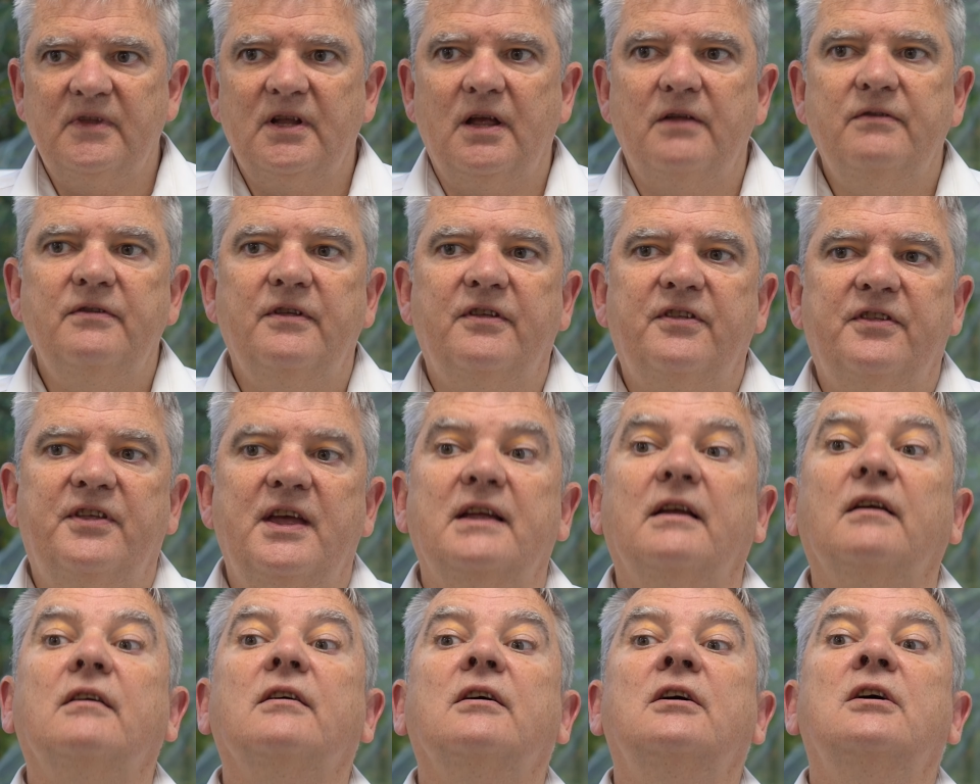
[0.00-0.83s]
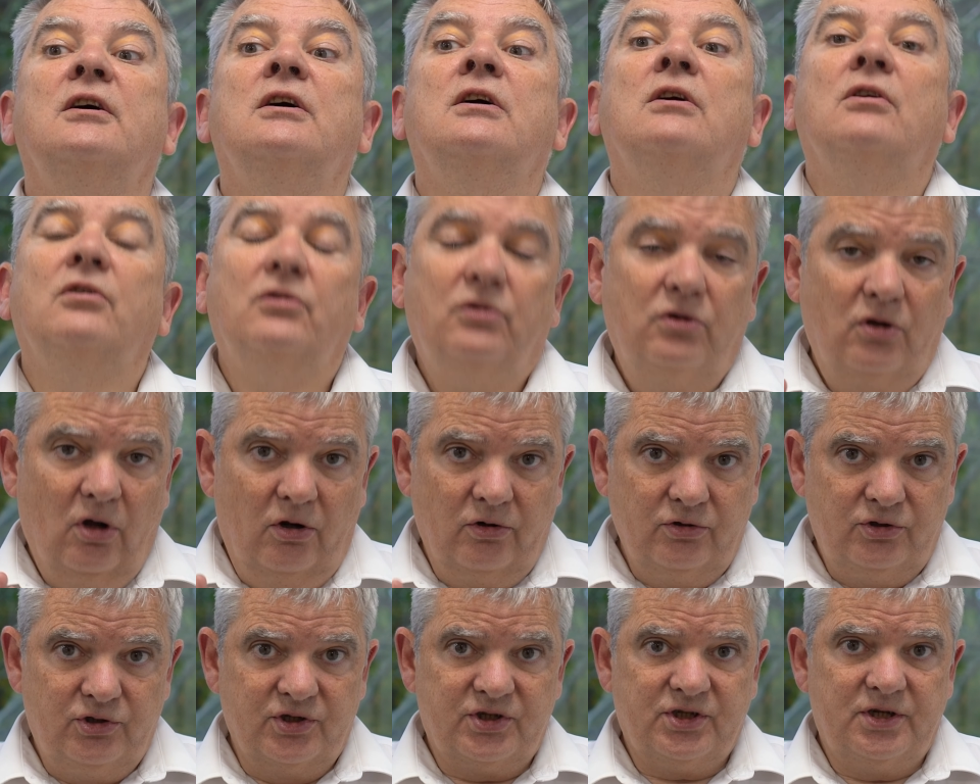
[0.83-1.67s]
Think
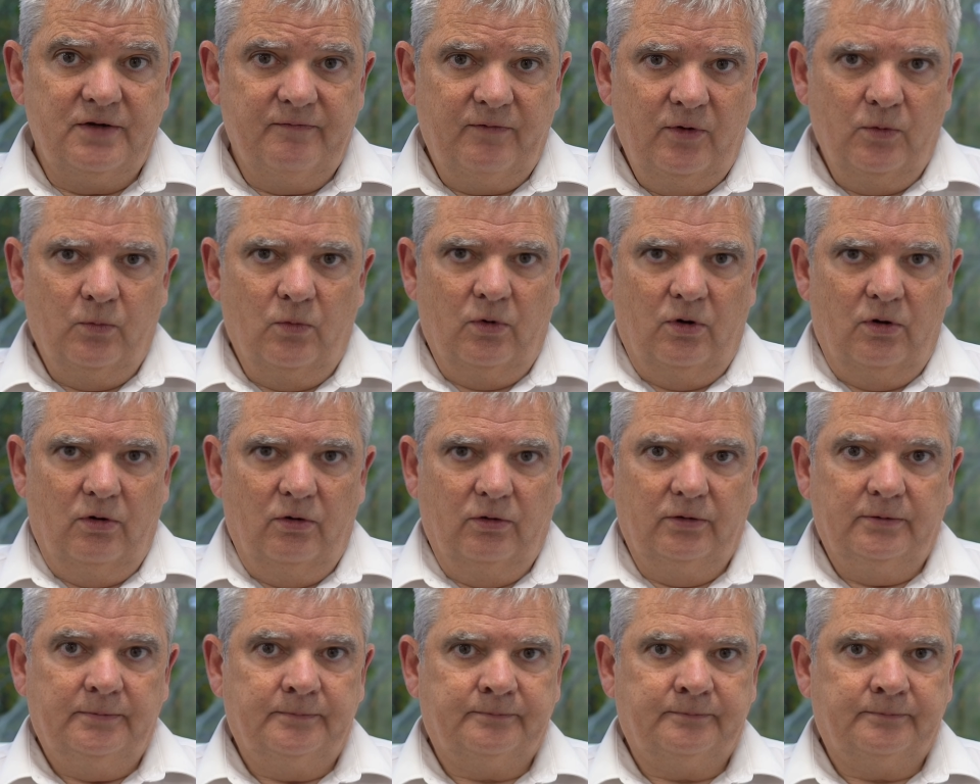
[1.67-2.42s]
not just of the wall